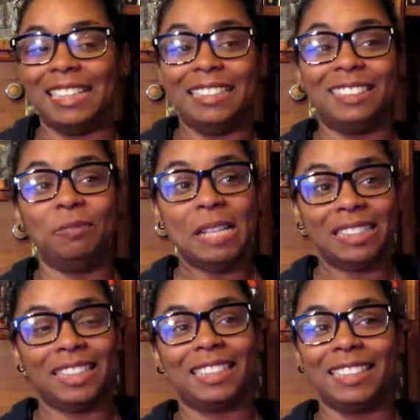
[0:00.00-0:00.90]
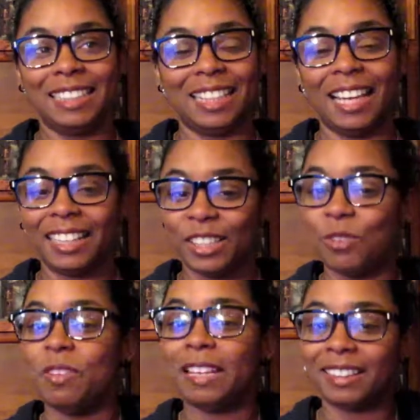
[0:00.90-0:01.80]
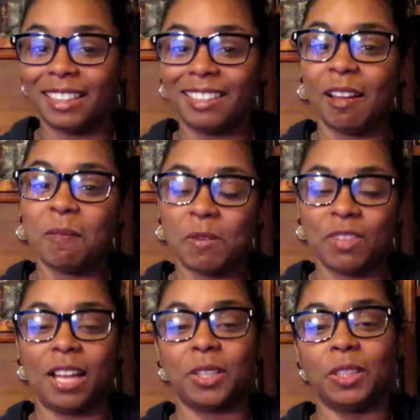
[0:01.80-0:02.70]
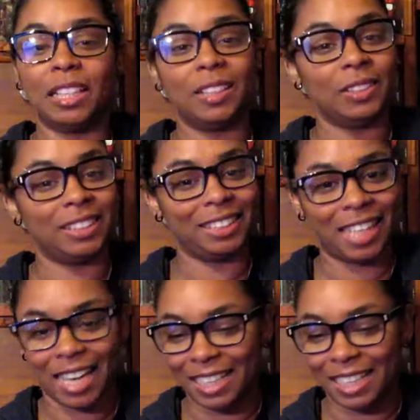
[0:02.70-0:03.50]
it's basically like you've hit the top of that roller coaster,